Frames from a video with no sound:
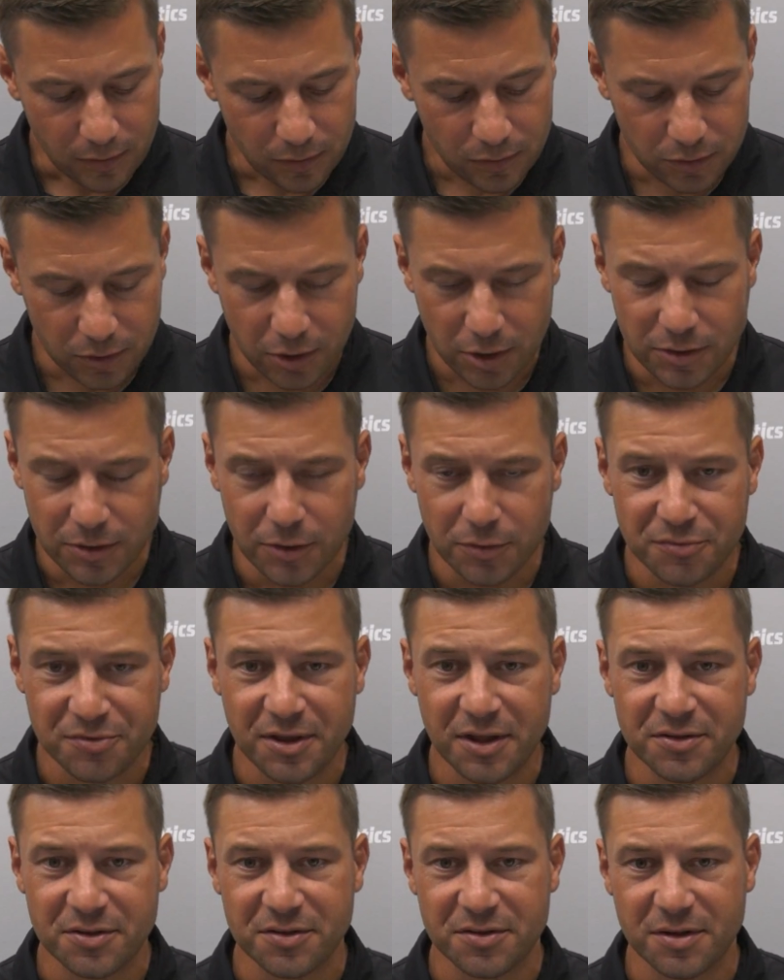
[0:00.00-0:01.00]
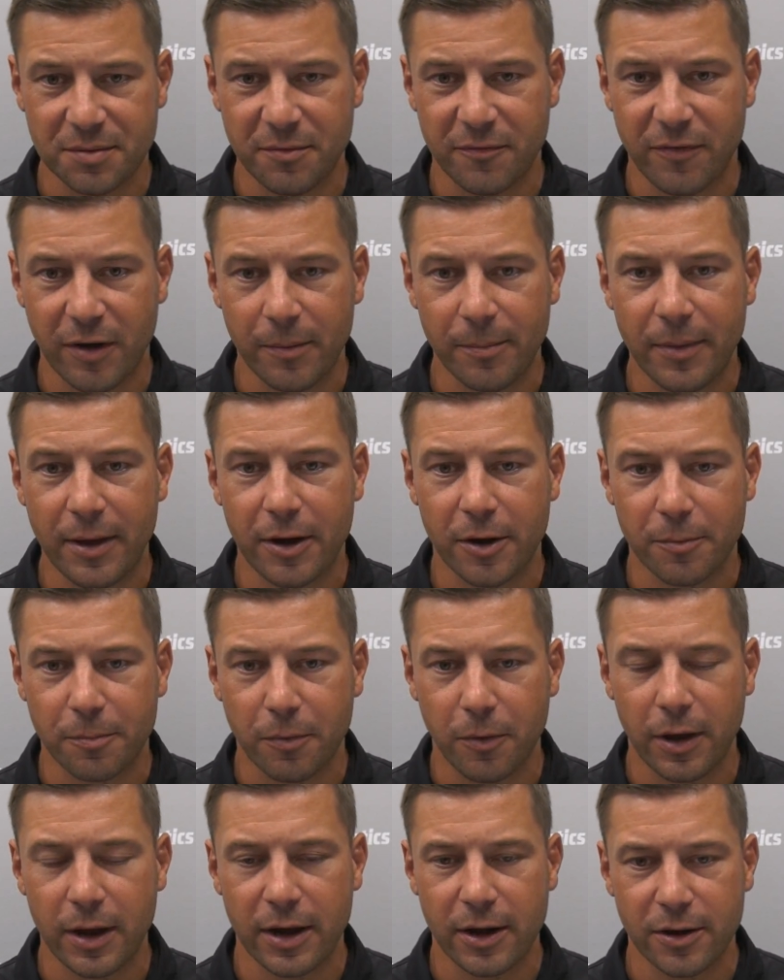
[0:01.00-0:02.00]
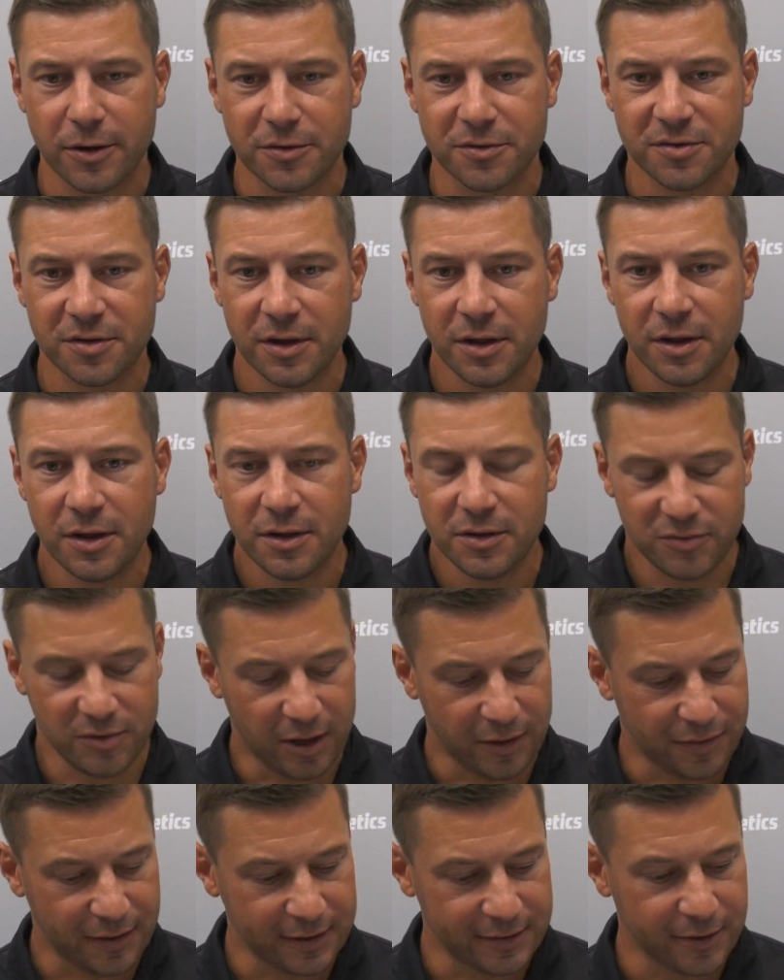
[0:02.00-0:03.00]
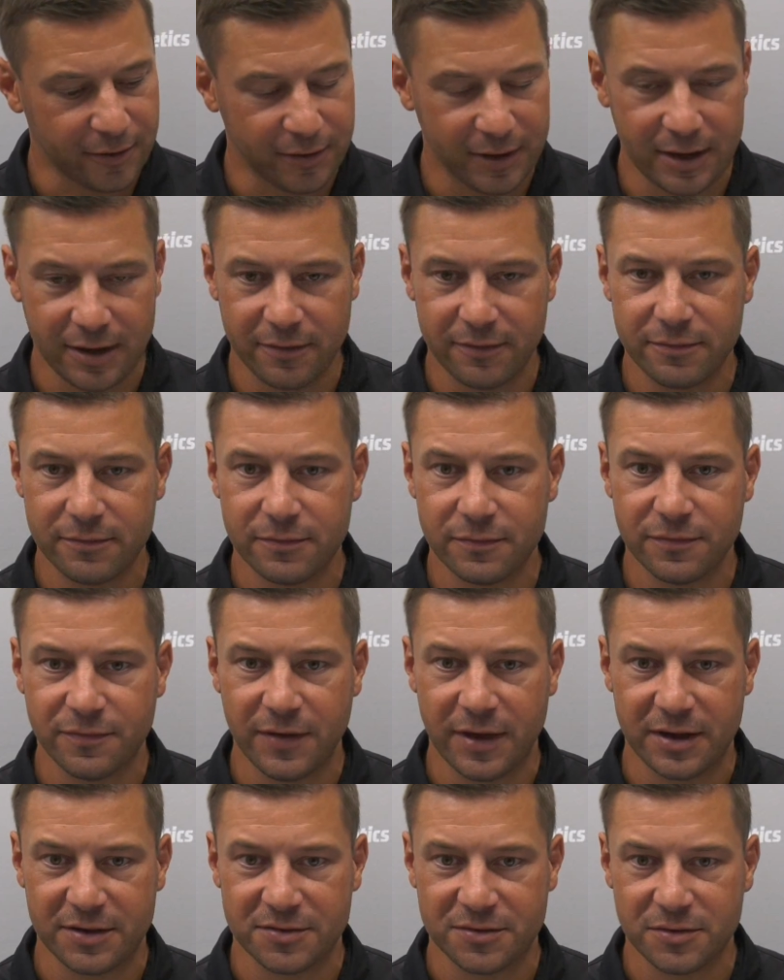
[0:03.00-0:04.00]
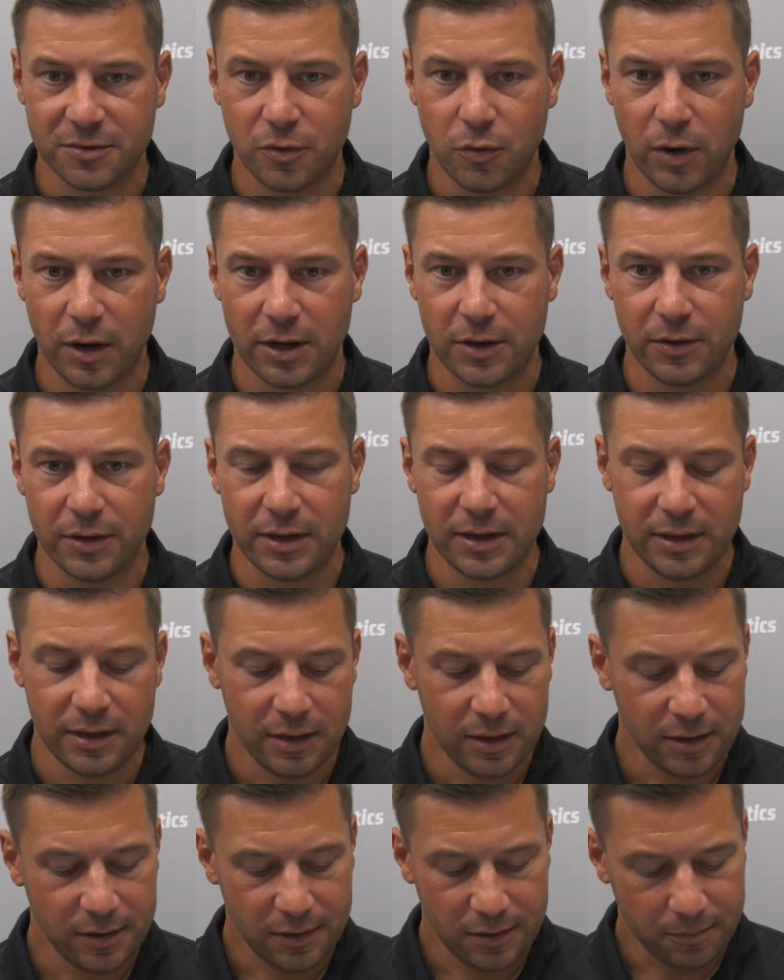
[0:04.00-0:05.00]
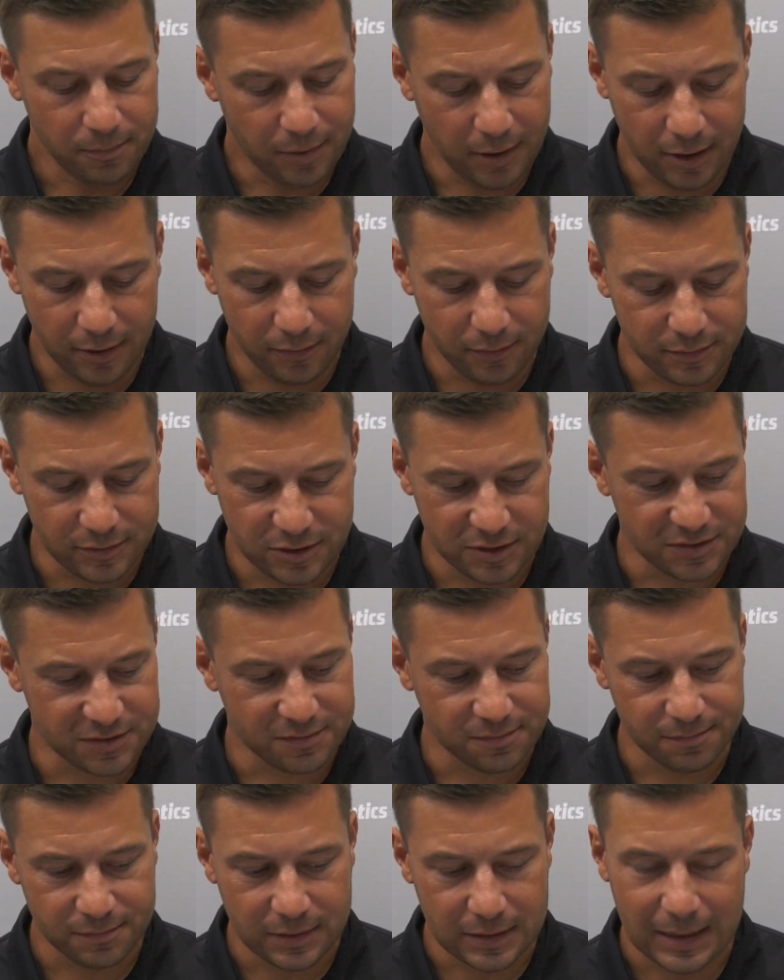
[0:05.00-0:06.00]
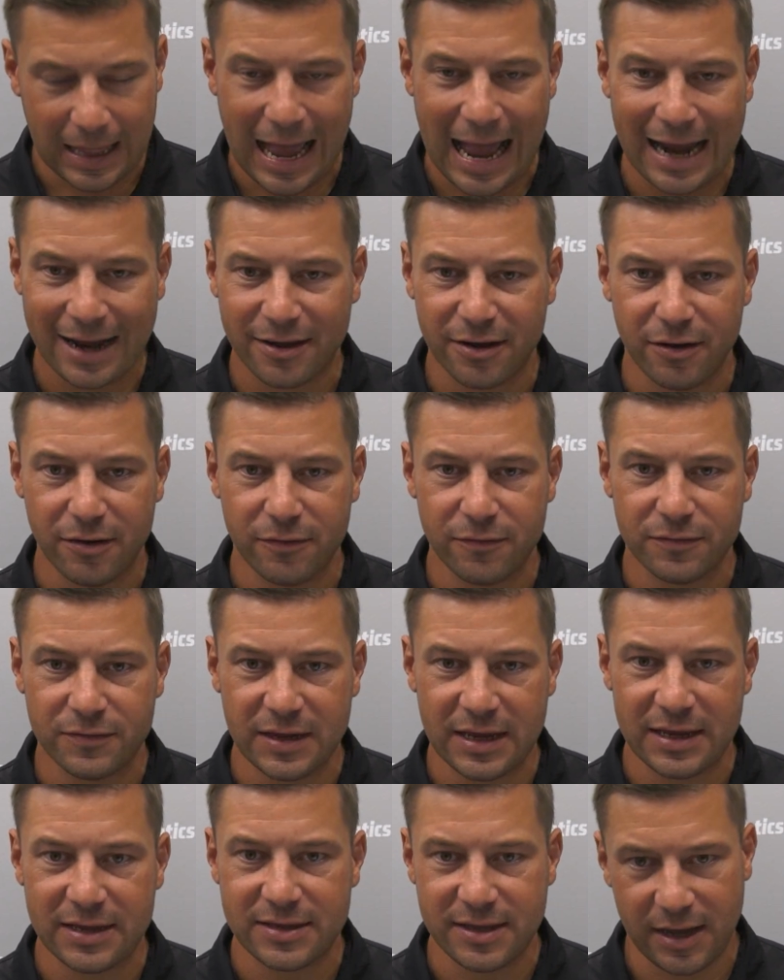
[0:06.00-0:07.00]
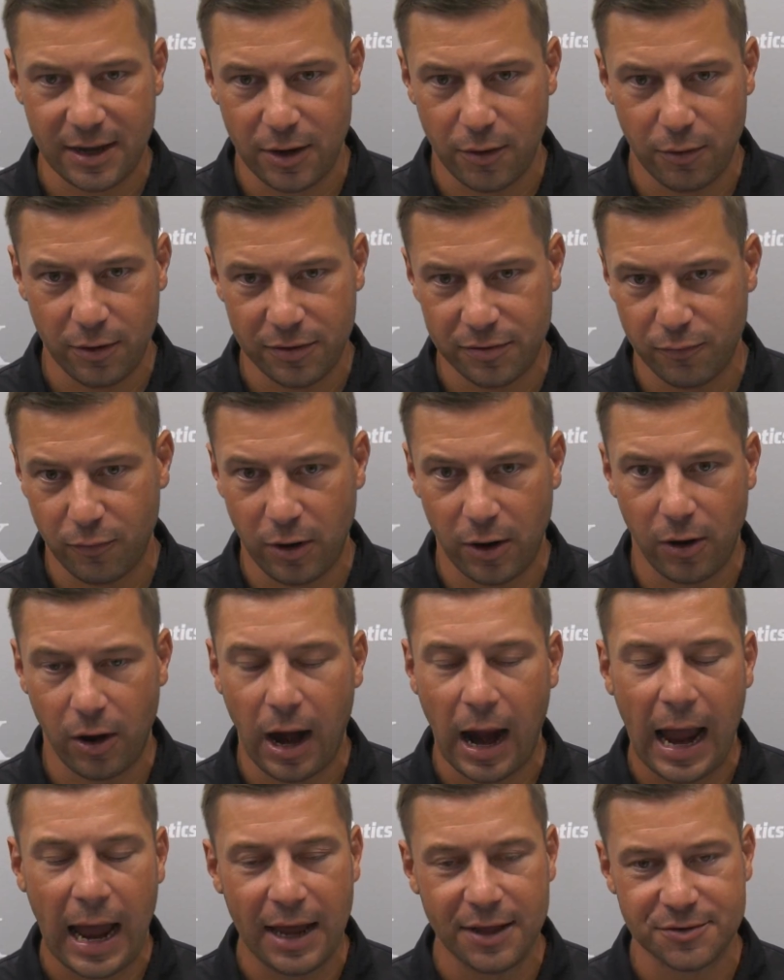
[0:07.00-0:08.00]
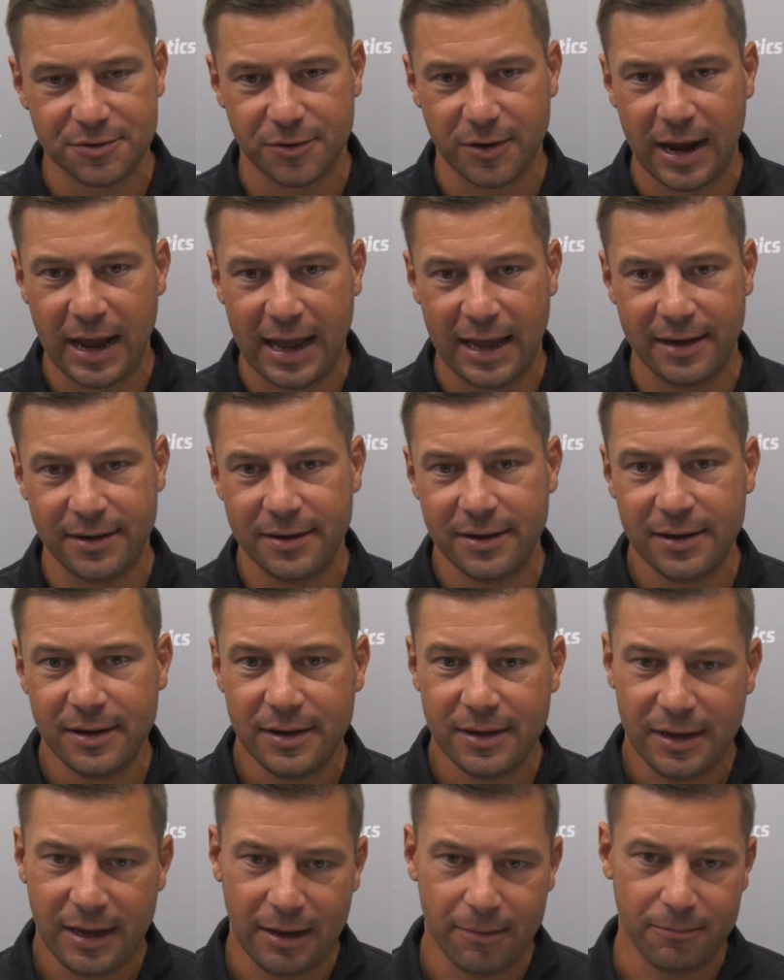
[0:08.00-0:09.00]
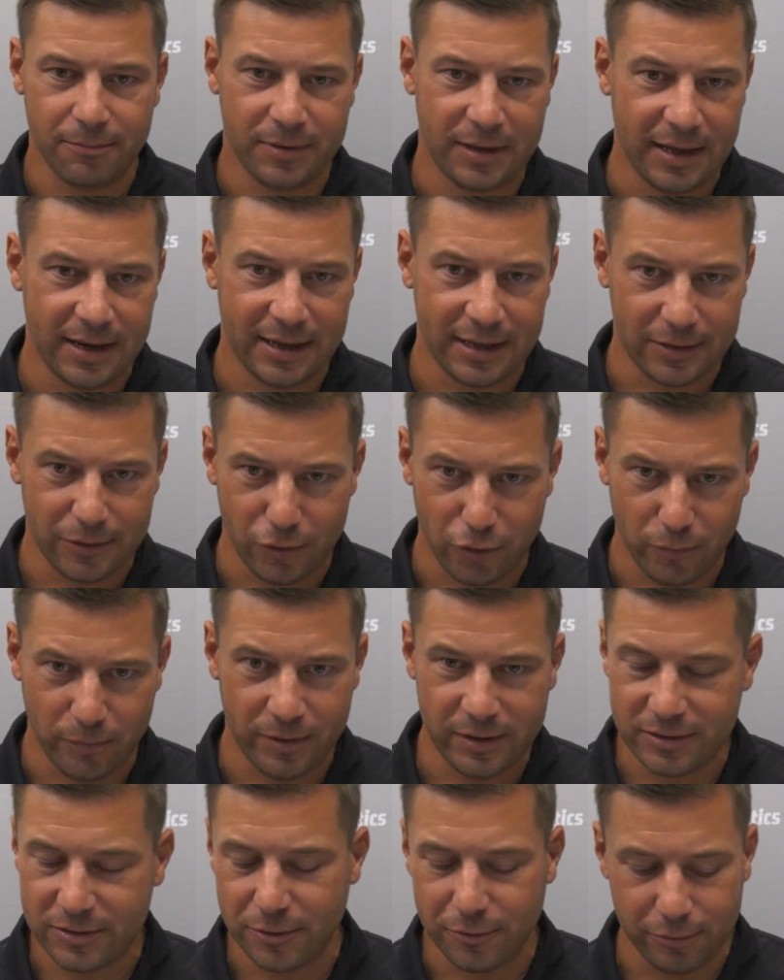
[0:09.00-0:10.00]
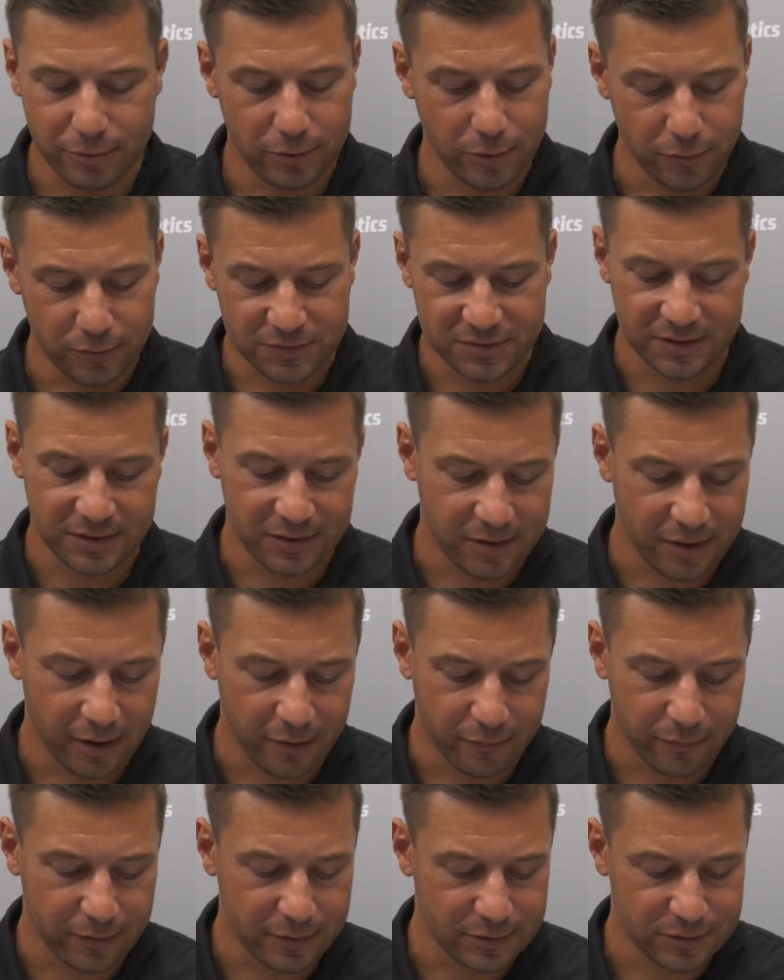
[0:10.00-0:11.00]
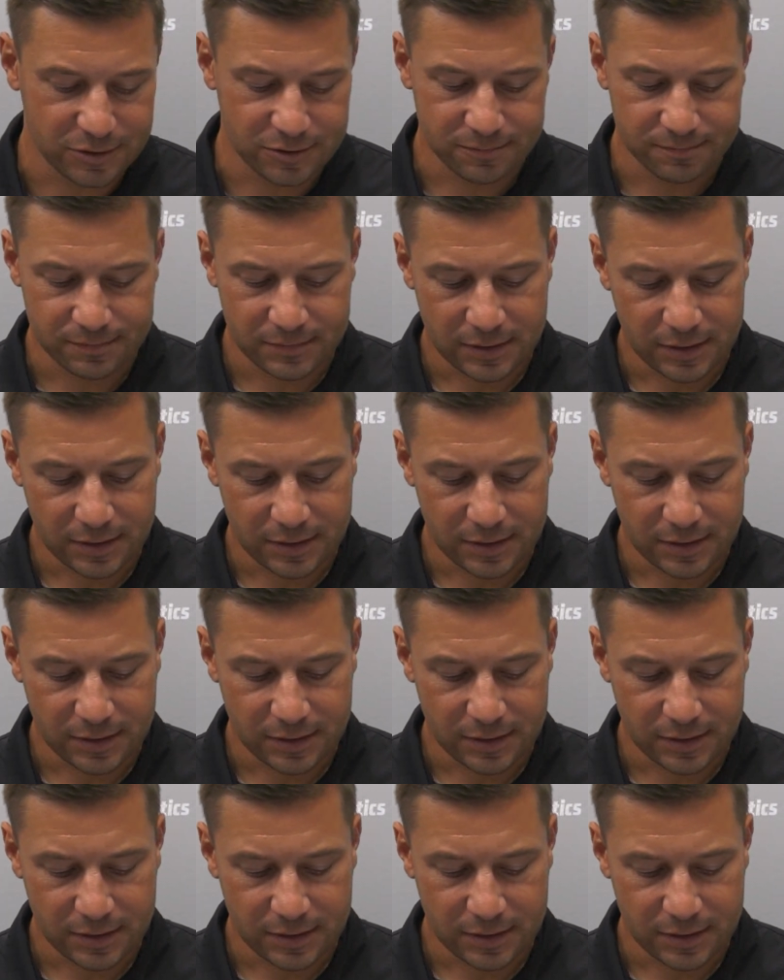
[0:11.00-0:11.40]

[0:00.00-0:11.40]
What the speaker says: The good news is it's some of our better players, so I think they'll get it fixed quickly. But just lack of detail with where our eyes are at and getting a little bit too loose in coverage.